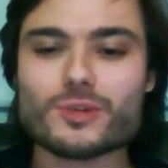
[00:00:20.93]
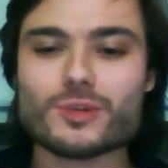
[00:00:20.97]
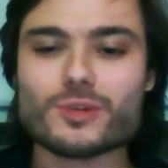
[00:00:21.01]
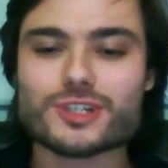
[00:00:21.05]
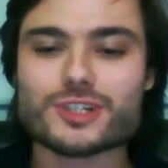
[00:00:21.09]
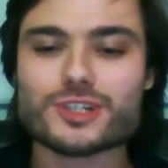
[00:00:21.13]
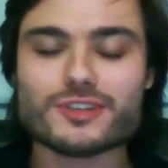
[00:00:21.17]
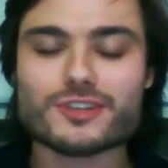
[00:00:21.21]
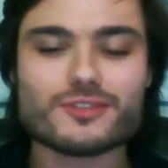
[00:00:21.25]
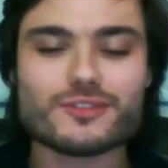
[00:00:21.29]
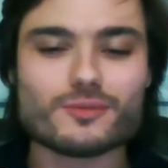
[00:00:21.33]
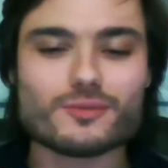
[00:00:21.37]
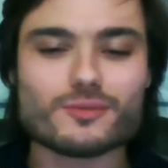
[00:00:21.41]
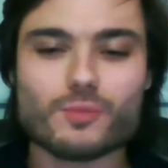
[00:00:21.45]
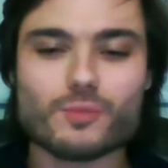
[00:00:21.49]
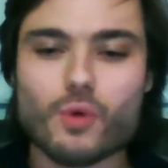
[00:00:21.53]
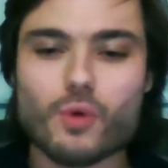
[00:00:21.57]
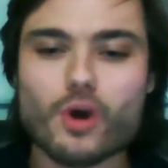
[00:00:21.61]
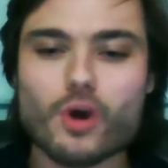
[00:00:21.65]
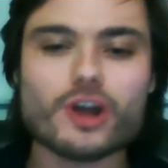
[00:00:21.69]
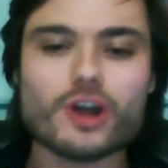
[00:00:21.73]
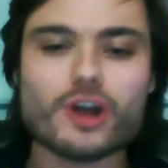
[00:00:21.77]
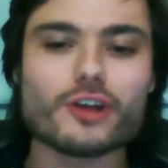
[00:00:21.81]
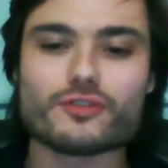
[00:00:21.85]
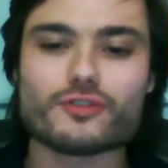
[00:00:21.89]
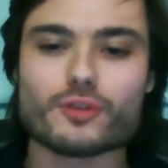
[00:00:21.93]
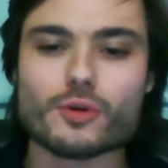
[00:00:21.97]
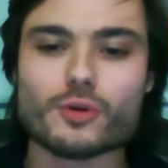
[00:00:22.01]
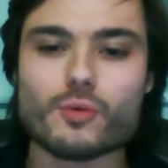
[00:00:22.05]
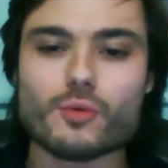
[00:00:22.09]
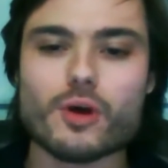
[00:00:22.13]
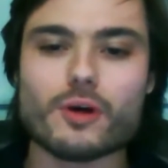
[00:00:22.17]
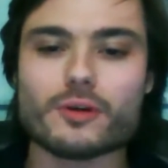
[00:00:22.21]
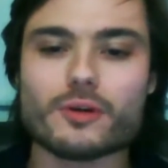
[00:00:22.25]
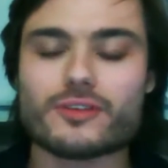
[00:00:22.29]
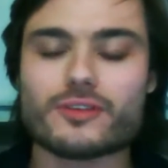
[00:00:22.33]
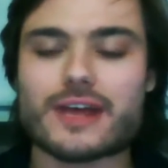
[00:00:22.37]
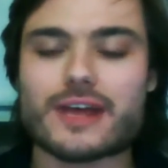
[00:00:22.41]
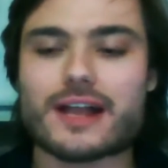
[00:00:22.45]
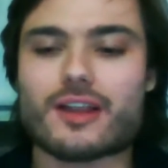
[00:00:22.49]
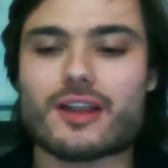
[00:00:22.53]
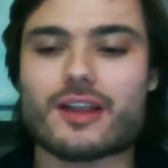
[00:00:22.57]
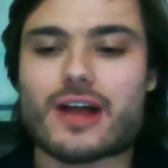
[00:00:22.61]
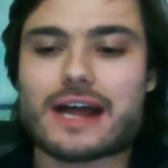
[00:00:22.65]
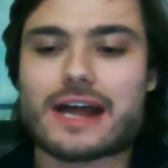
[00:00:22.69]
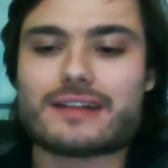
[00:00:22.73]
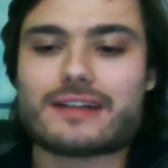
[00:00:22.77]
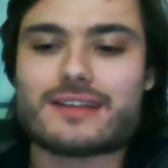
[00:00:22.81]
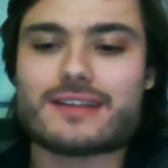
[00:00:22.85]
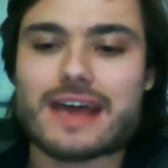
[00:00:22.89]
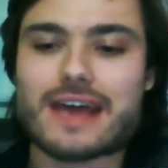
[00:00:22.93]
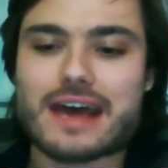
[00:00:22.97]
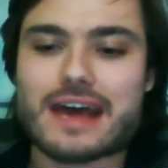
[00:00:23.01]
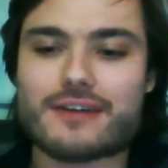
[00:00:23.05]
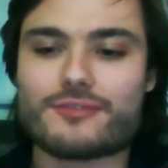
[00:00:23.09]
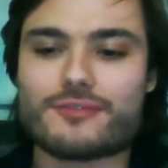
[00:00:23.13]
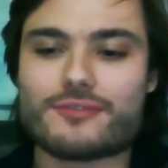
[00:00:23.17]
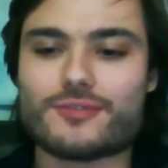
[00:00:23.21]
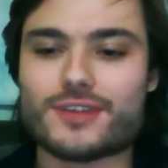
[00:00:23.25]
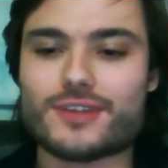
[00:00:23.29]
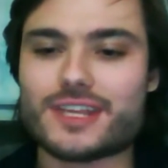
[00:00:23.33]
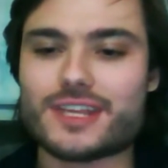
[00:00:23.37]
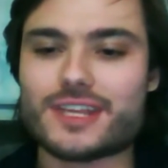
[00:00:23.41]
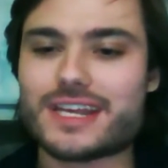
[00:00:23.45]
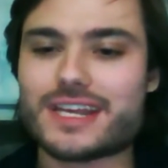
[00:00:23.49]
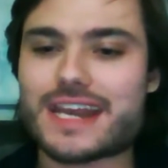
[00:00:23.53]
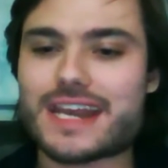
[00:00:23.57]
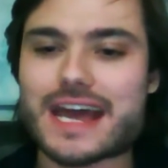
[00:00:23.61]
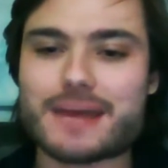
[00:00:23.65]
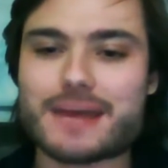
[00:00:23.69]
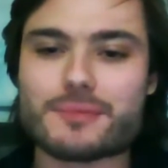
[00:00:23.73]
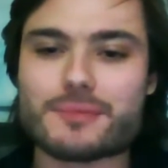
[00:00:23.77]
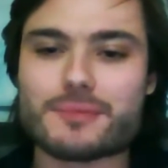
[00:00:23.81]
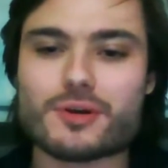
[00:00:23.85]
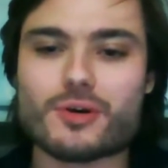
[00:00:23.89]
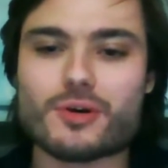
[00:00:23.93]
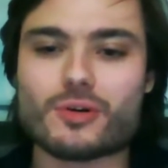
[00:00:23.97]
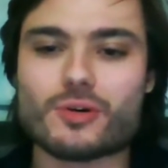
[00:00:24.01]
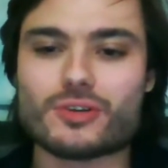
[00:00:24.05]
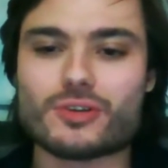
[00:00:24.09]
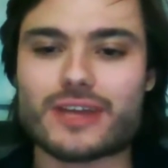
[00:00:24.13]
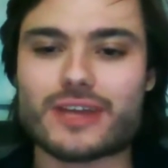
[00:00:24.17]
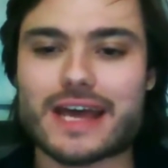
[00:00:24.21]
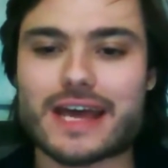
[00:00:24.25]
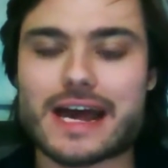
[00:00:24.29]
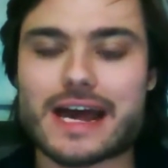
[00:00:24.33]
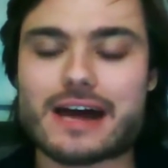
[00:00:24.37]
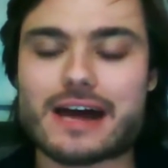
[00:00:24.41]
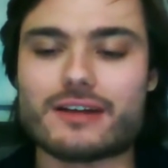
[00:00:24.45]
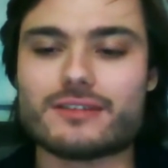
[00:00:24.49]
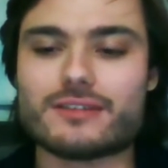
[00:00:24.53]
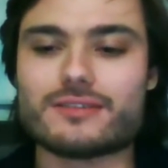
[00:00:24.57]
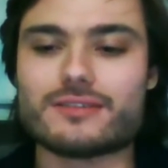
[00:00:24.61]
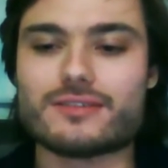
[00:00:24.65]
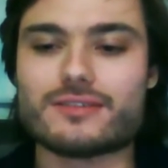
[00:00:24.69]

just walk us through what was that like to have your name called out.